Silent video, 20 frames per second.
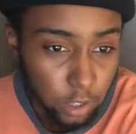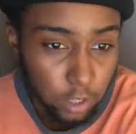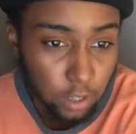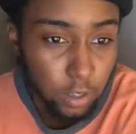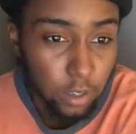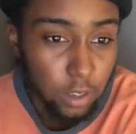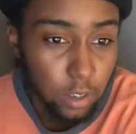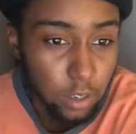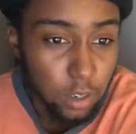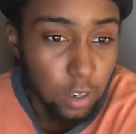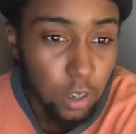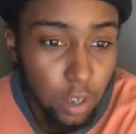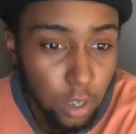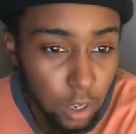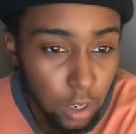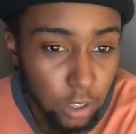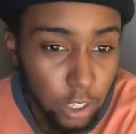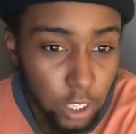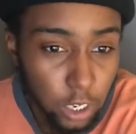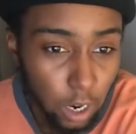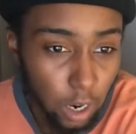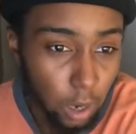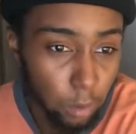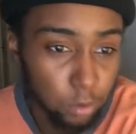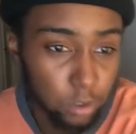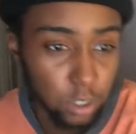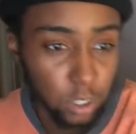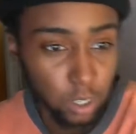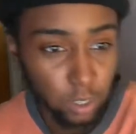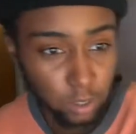the the
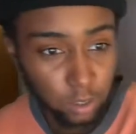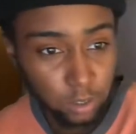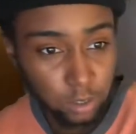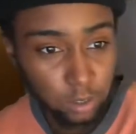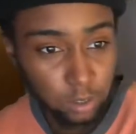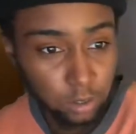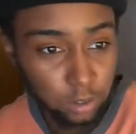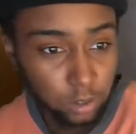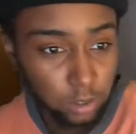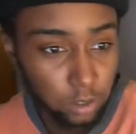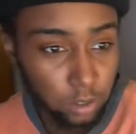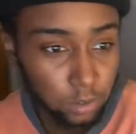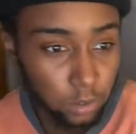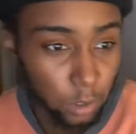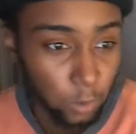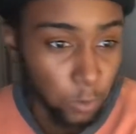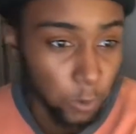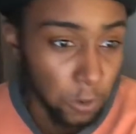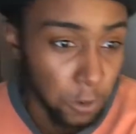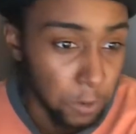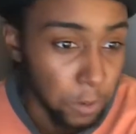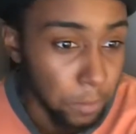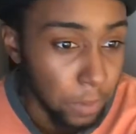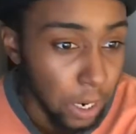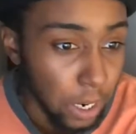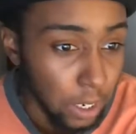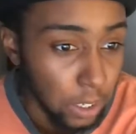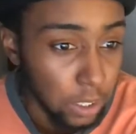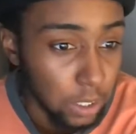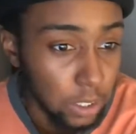objects of your
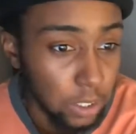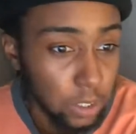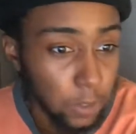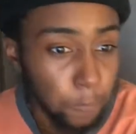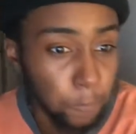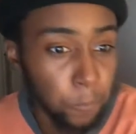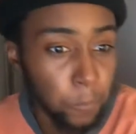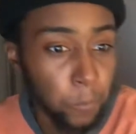demise.